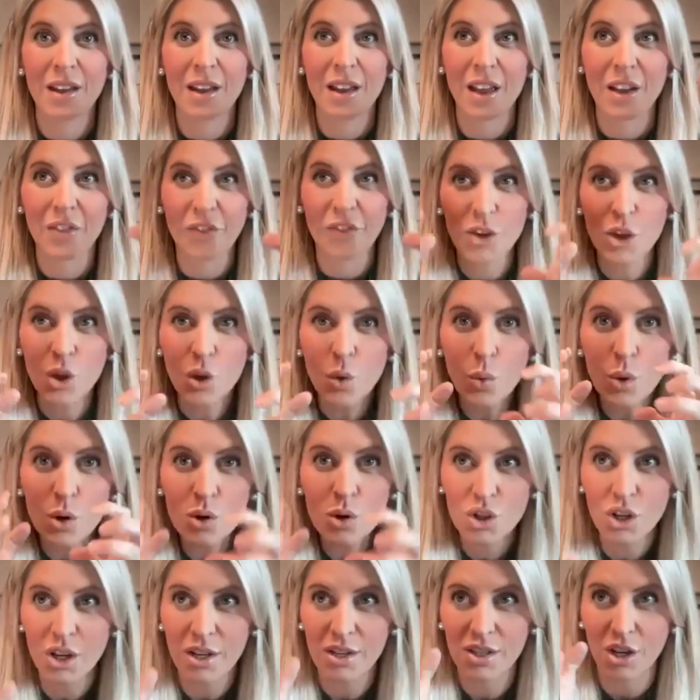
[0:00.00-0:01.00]
If you will
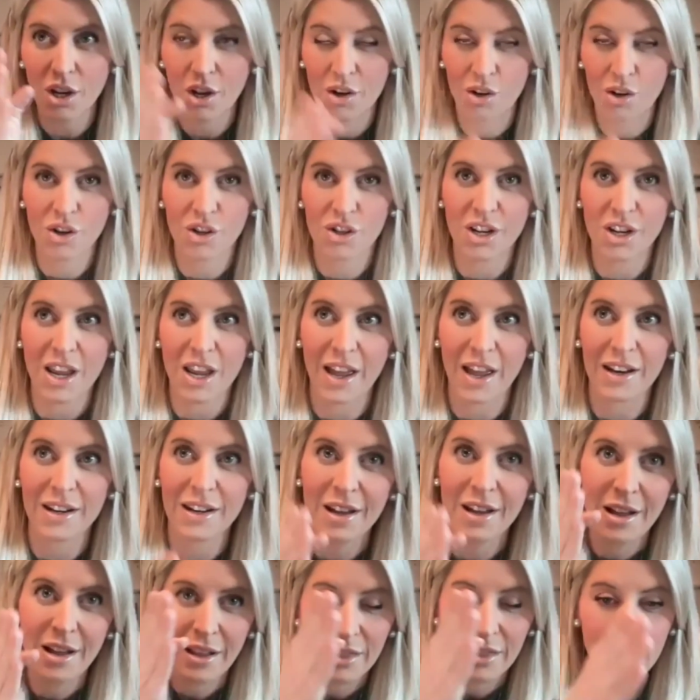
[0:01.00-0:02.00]
just understand
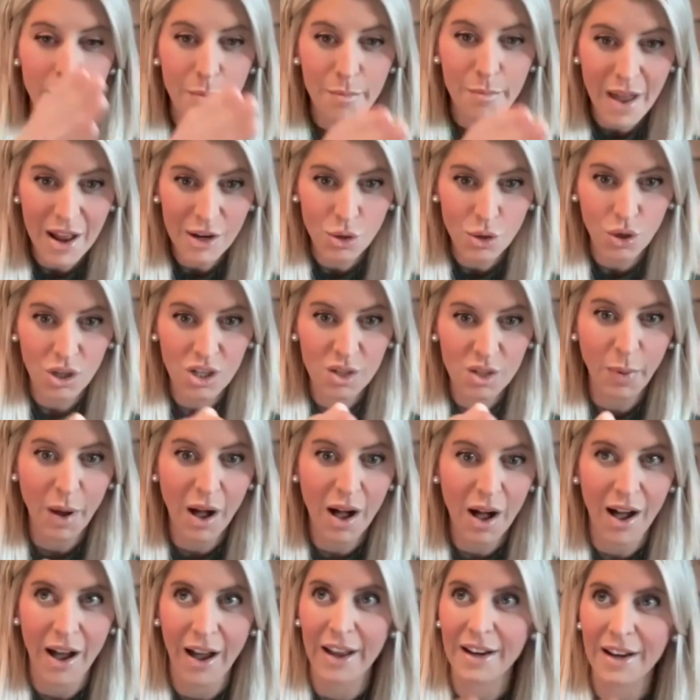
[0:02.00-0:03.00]
the metrics
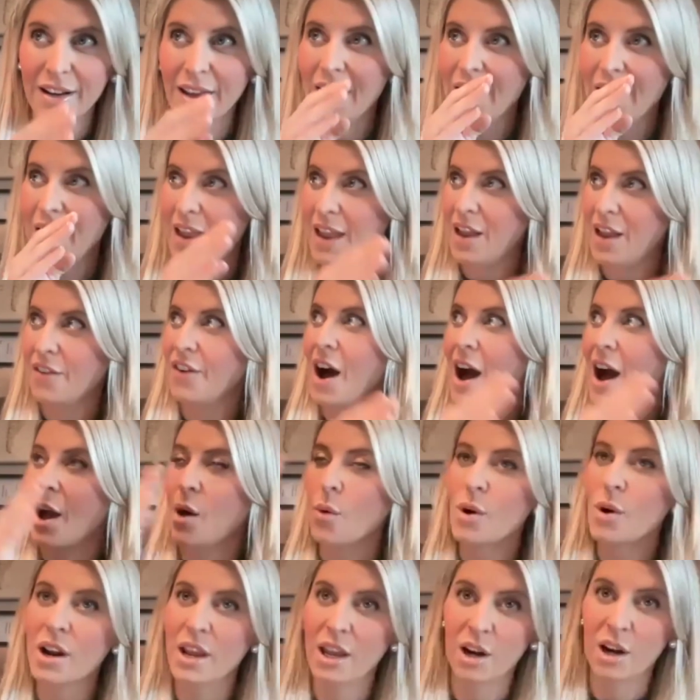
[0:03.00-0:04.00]
behind, if I
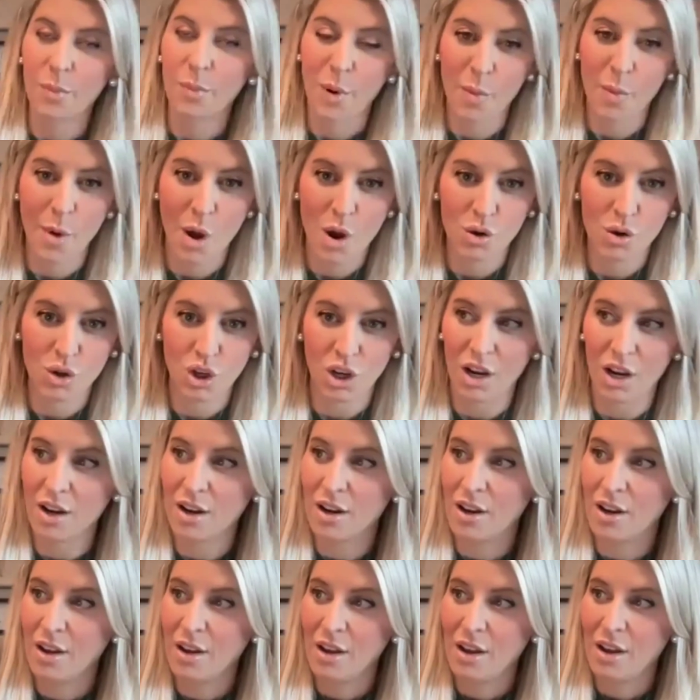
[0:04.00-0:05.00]
want to hit a promotion,
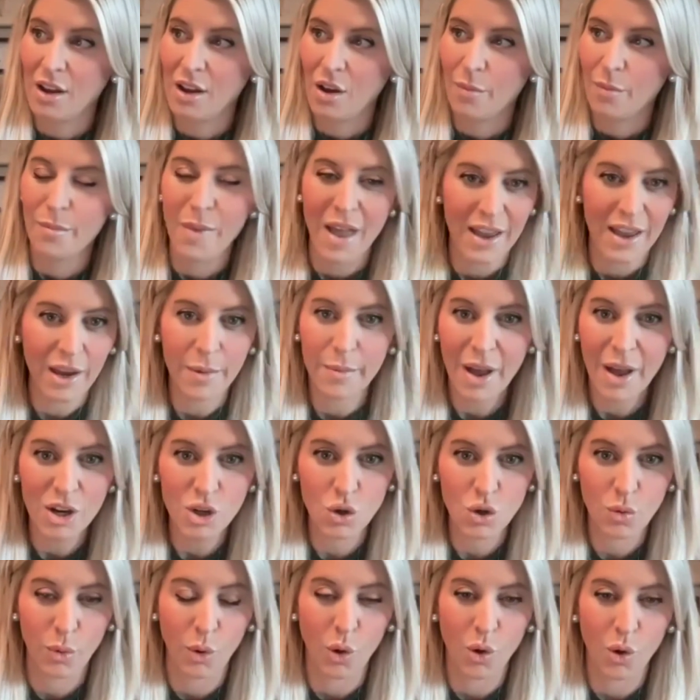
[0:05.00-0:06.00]
make it
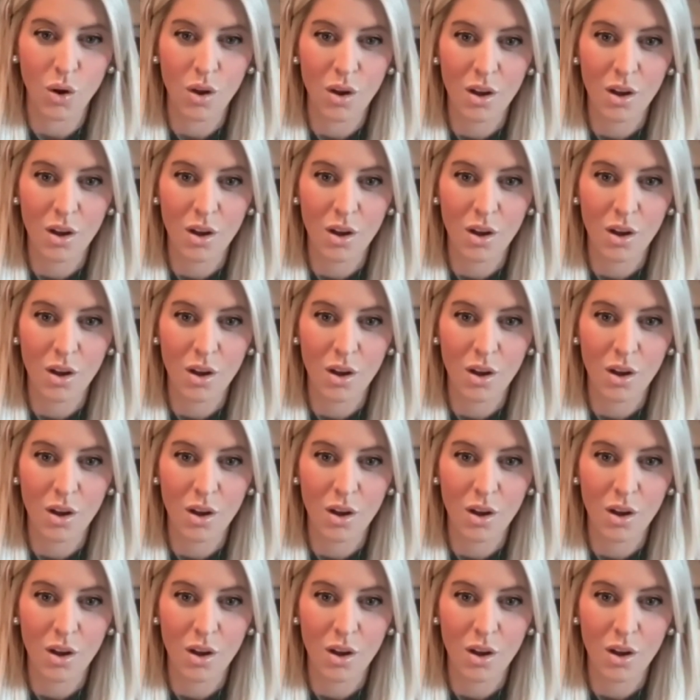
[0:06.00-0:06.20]
measurable.